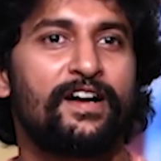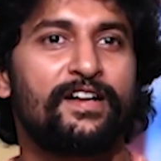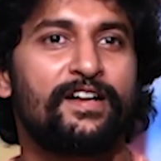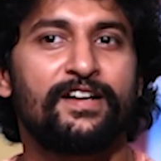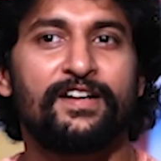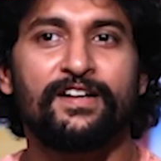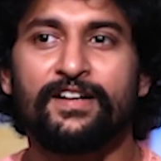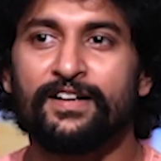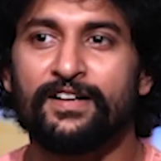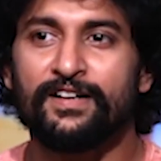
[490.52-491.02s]
Hi
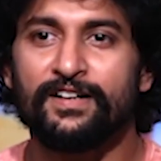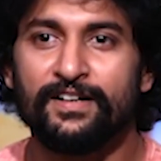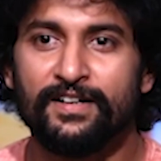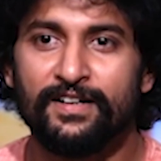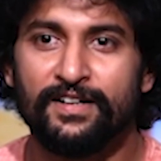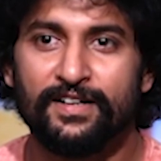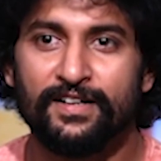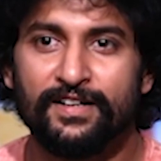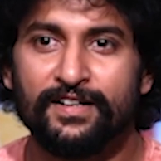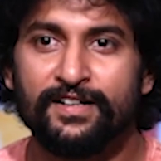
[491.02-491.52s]

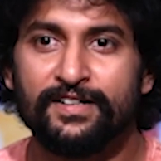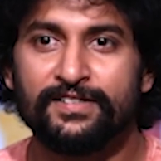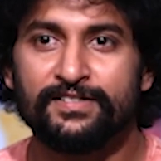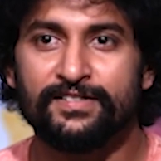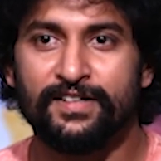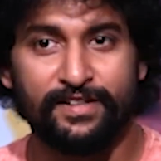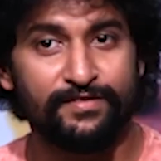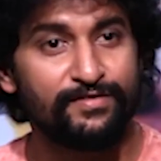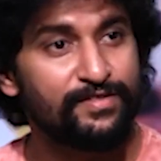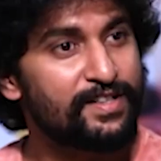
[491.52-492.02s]
Nanna
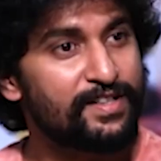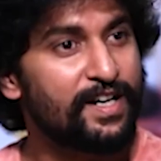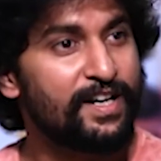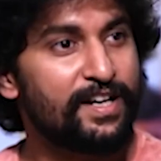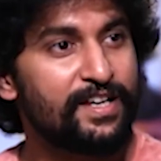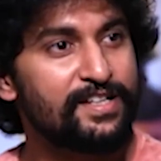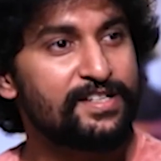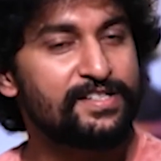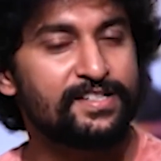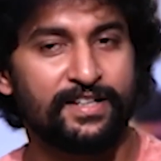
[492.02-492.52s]
is ready for
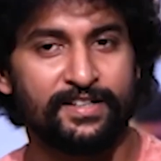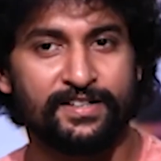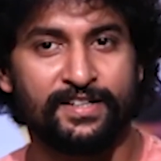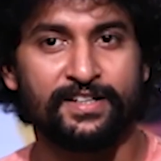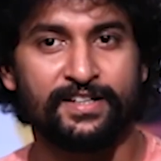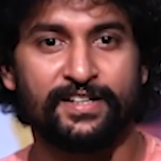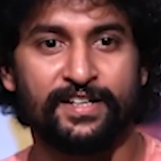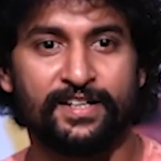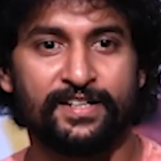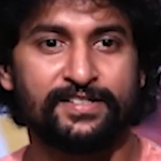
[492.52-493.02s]
release
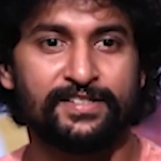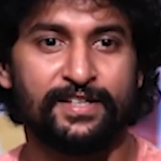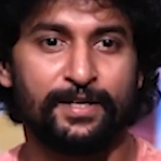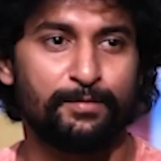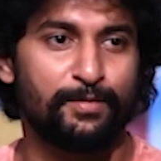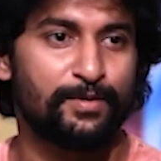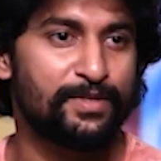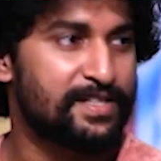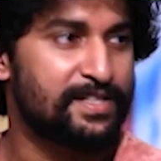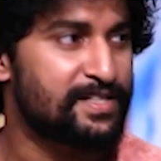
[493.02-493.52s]
and then there is
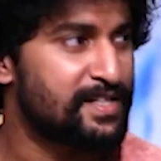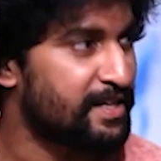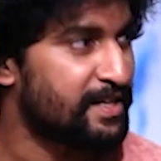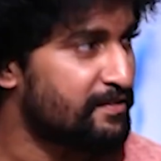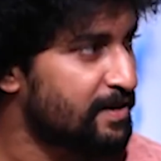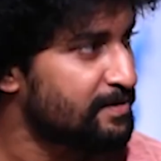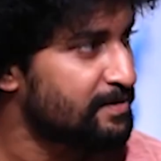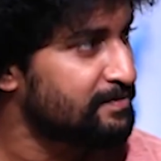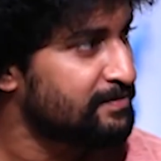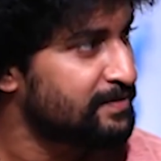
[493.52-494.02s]
Saripodhaa
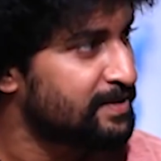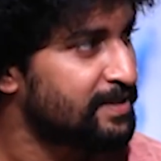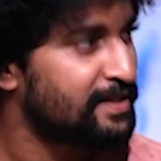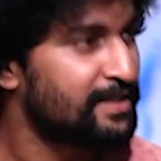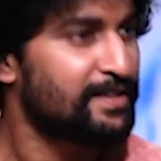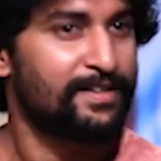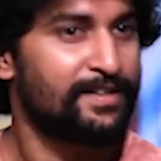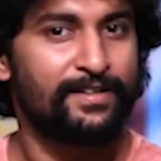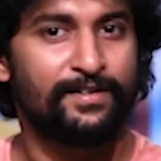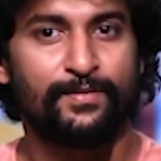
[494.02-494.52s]
Sanivaaram
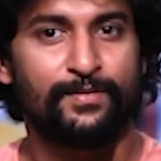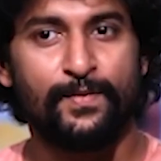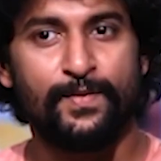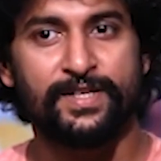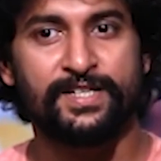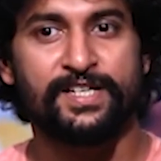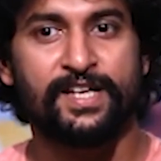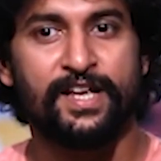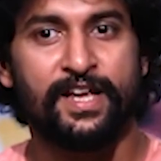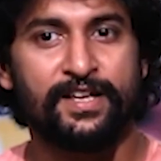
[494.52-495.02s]

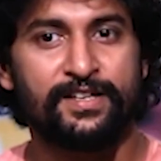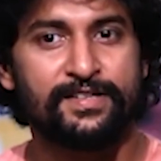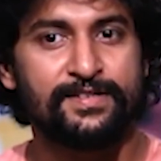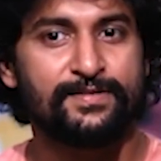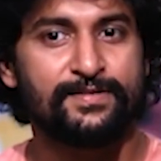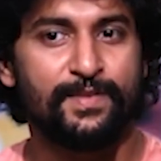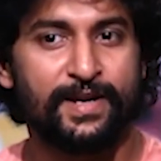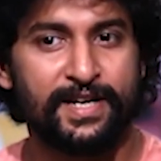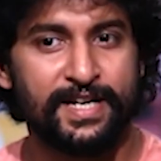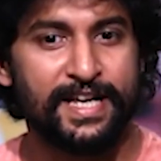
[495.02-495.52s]
which
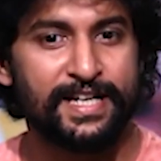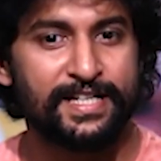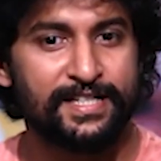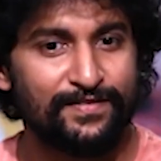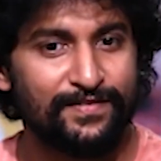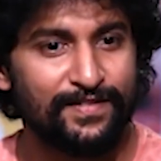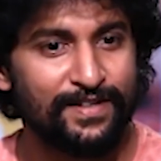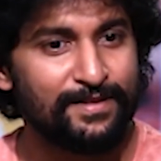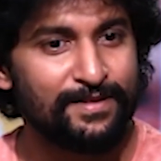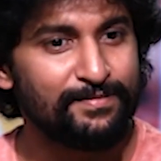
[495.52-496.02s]
is my
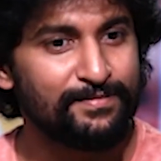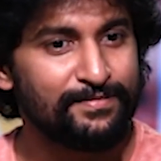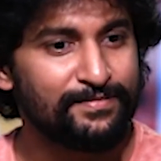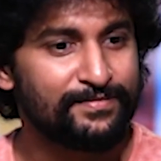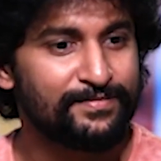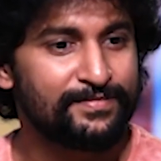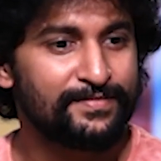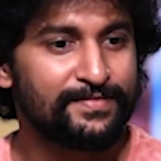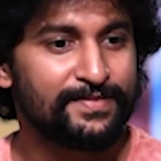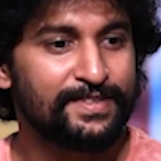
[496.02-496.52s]
next film.
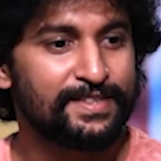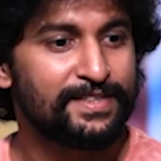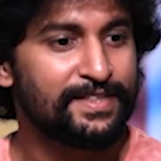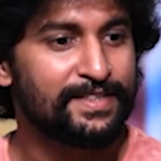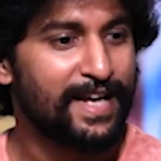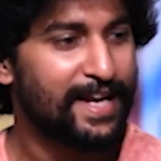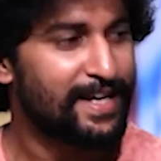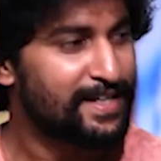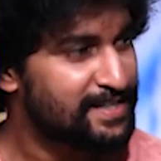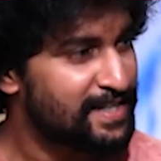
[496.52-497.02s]

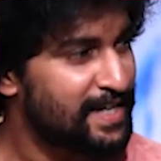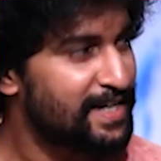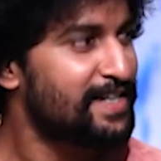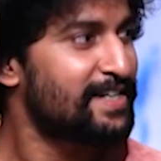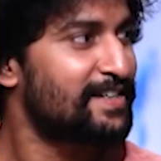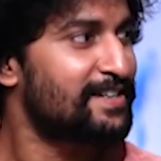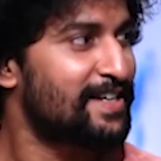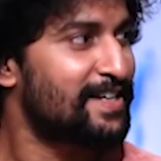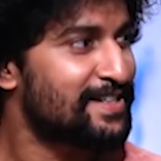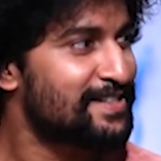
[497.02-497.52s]
Exciting